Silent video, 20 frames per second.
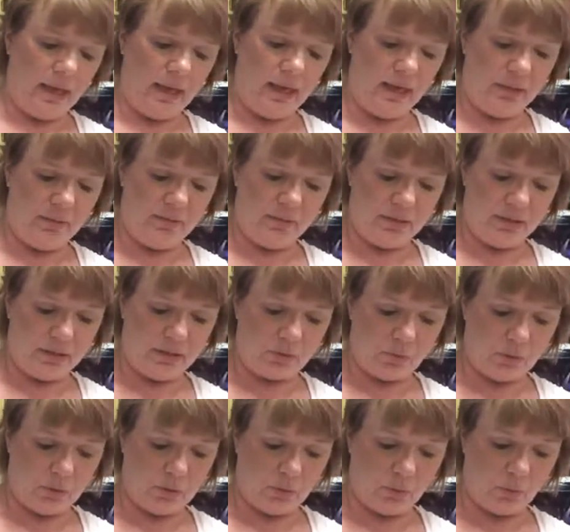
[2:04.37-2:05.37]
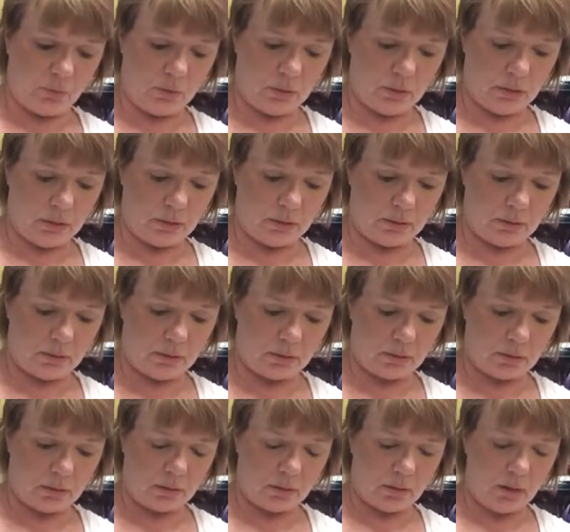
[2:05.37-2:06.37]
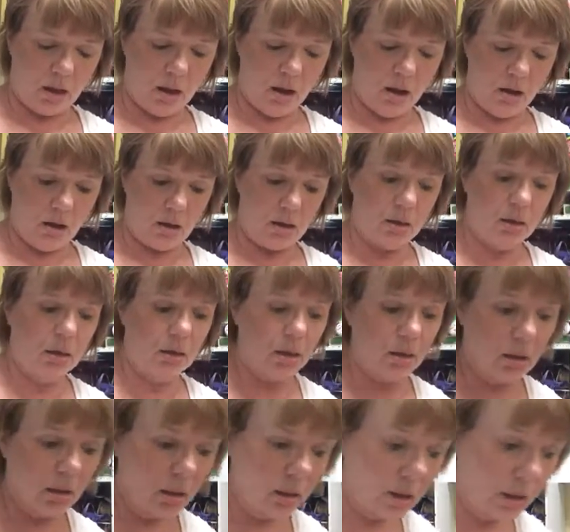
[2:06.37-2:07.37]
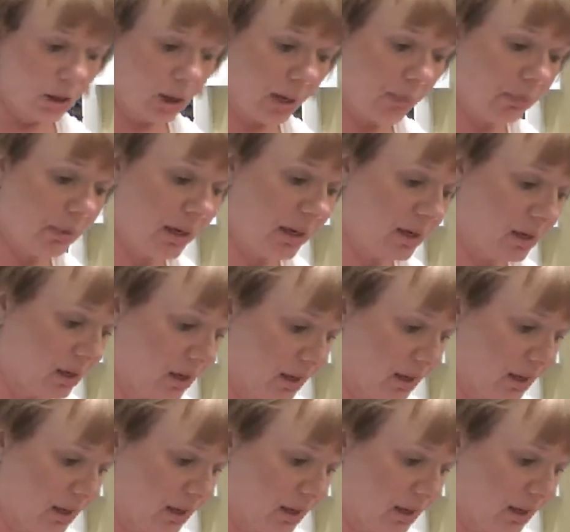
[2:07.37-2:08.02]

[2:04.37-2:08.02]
And this one was, I paid